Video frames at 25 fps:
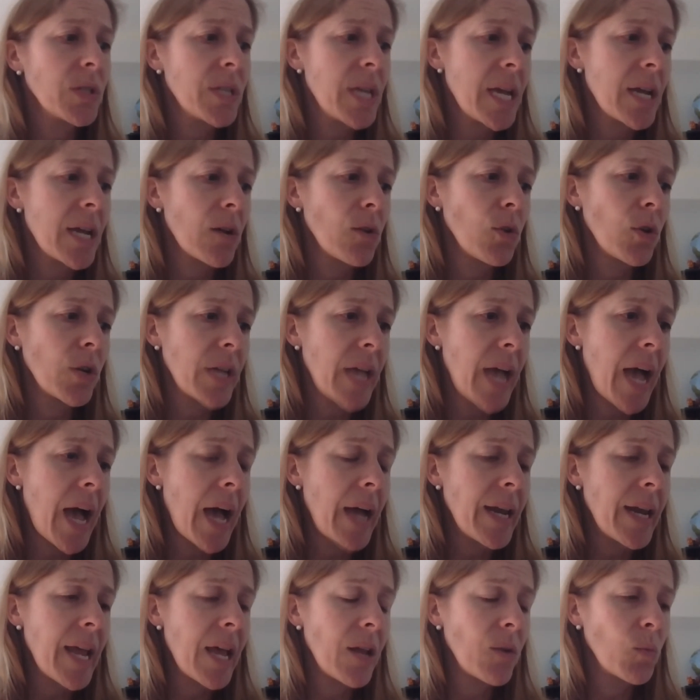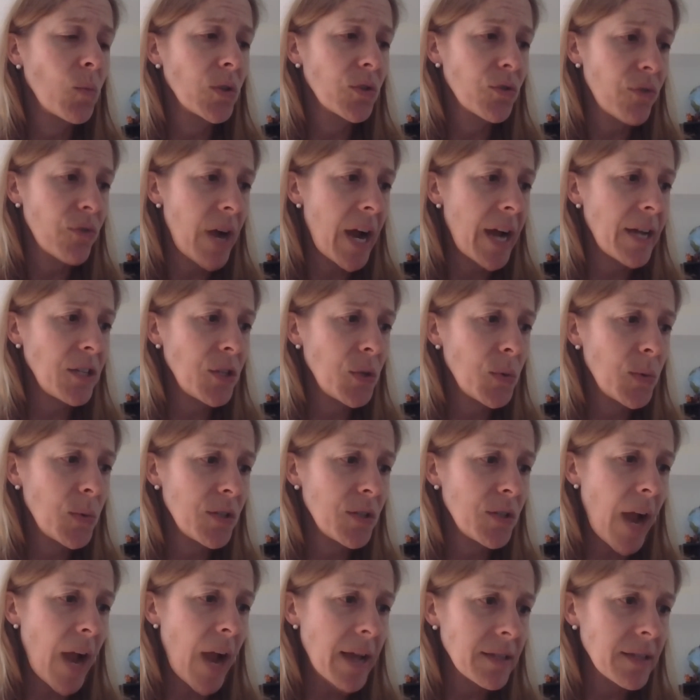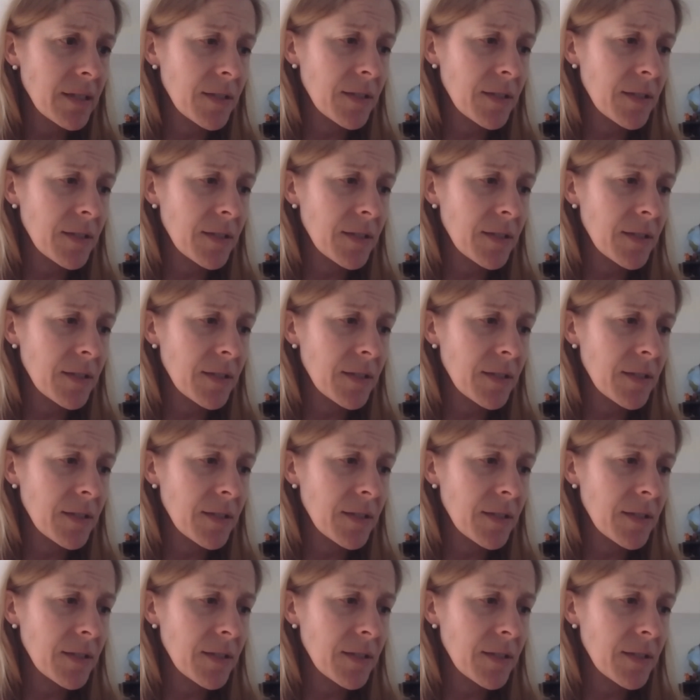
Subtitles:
take a look at and will try to address.